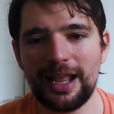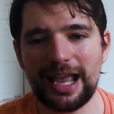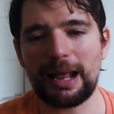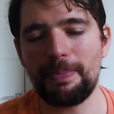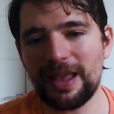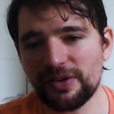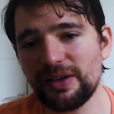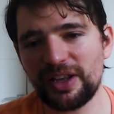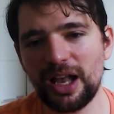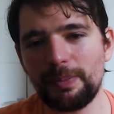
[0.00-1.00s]
and I'm never
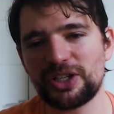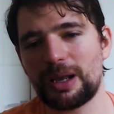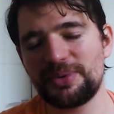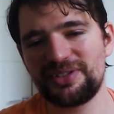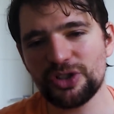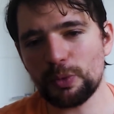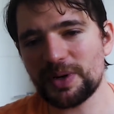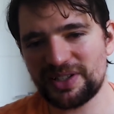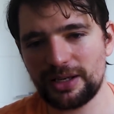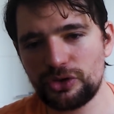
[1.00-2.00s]
giving up until I'm
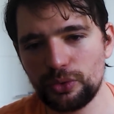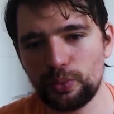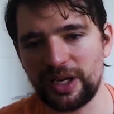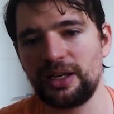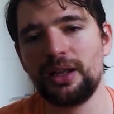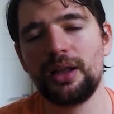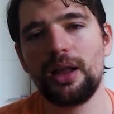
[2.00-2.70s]
0% to win.